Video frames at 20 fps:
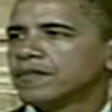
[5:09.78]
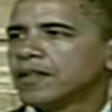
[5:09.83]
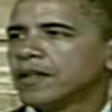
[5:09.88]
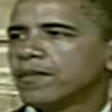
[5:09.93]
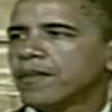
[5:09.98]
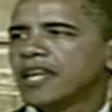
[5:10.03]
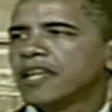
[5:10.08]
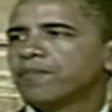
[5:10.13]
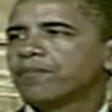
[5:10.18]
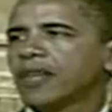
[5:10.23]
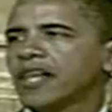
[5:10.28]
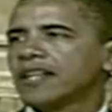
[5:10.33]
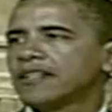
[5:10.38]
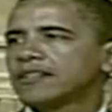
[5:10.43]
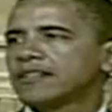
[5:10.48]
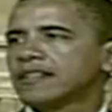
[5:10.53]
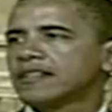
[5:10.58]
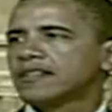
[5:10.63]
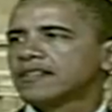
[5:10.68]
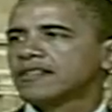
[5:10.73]
In many
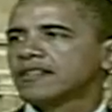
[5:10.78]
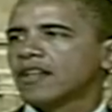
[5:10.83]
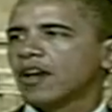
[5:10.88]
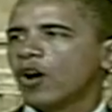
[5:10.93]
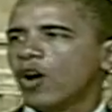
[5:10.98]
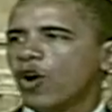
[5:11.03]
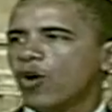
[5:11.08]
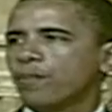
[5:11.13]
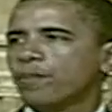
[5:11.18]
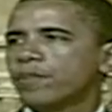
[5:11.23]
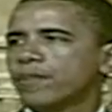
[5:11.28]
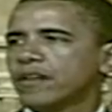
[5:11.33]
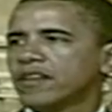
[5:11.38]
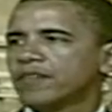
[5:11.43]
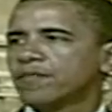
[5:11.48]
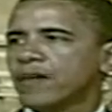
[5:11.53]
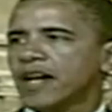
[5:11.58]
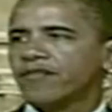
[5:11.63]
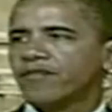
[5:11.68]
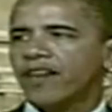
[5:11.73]
places, the hope
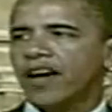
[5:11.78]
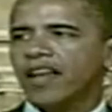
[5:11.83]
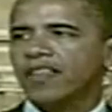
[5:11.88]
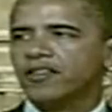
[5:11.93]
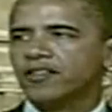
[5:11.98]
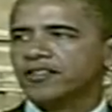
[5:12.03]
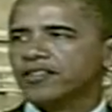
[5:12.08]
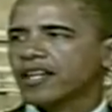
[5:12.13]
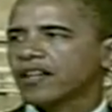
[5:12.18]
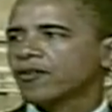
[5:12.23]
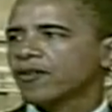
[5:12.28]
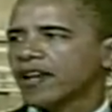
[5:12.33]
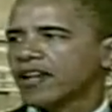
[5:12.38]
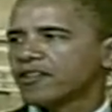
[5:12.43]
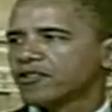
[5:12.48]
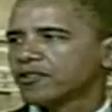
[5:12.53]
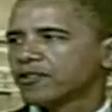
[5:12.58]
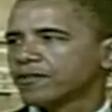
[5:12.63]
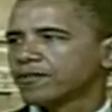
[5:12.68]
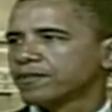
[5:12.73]
of my father's
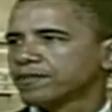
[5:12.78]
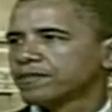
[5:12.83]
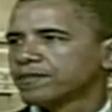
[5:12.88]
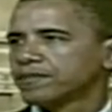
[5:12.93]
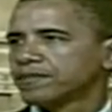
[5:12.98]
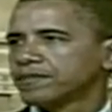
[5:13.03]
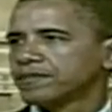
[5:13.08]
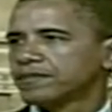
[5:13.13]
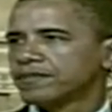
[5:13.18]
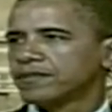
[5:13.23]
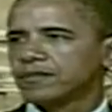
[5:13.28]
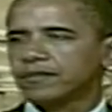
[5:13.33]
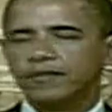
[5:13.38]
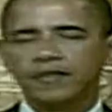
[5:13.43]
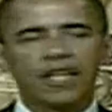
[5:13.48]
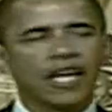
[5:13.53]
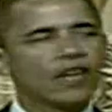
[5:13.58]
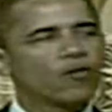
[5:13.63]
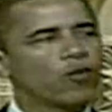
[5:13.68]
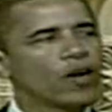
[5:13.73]
generation
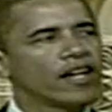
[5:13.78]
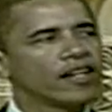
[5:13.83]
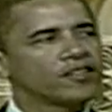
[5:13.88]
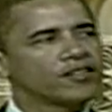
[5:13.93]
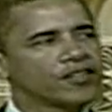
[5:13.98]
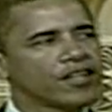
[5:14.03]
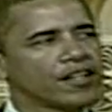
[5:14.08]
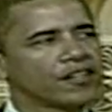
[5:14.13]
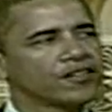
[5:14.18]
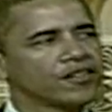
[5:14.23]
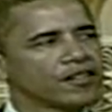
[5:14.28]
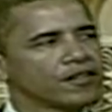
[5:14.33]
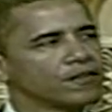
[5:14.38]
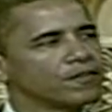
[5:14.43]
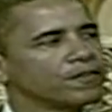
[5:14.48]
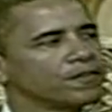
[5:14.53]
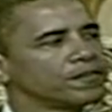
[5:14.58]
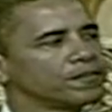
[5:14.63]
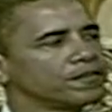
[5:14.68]
gave way to cynicism